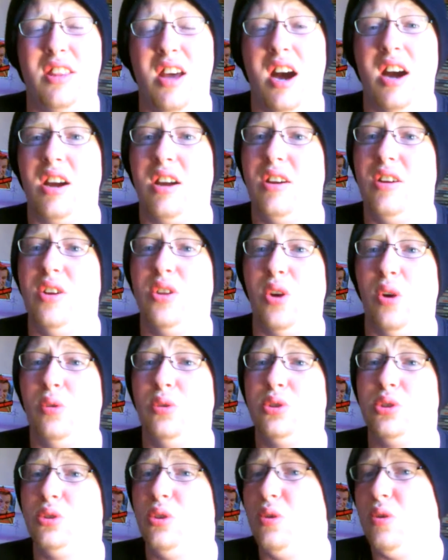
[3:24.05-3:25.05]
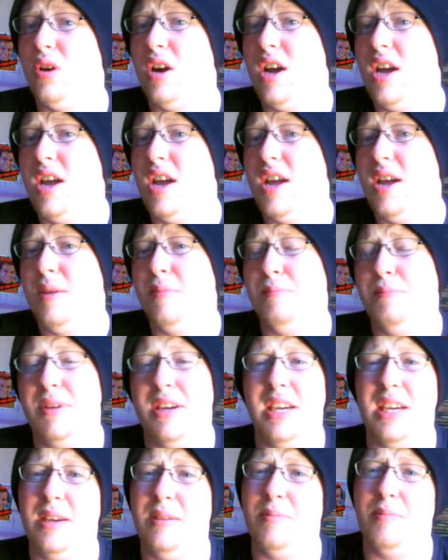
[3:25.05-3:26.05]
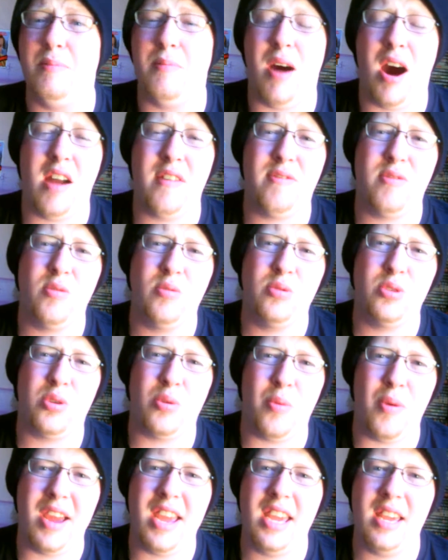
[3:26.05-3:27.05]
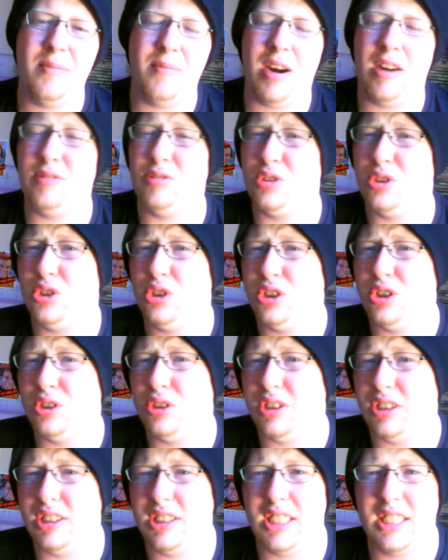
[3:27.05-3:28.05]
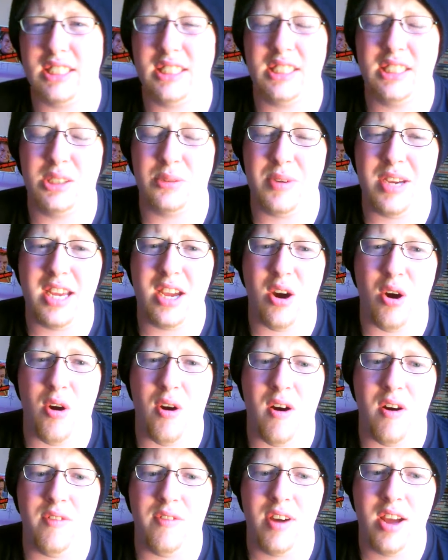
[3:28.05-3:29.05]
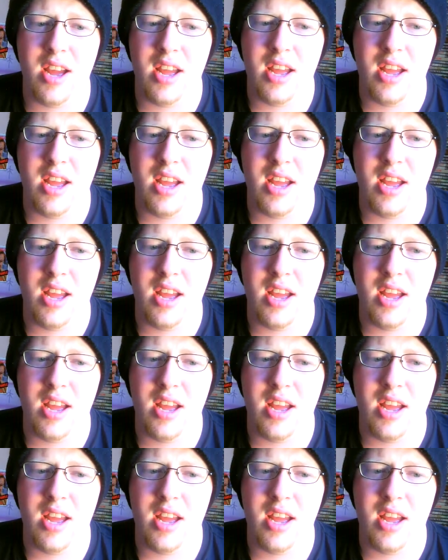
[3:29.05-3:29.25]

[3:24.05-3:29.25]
That could also be Marvel's way, Marvel Studios and Disney's way of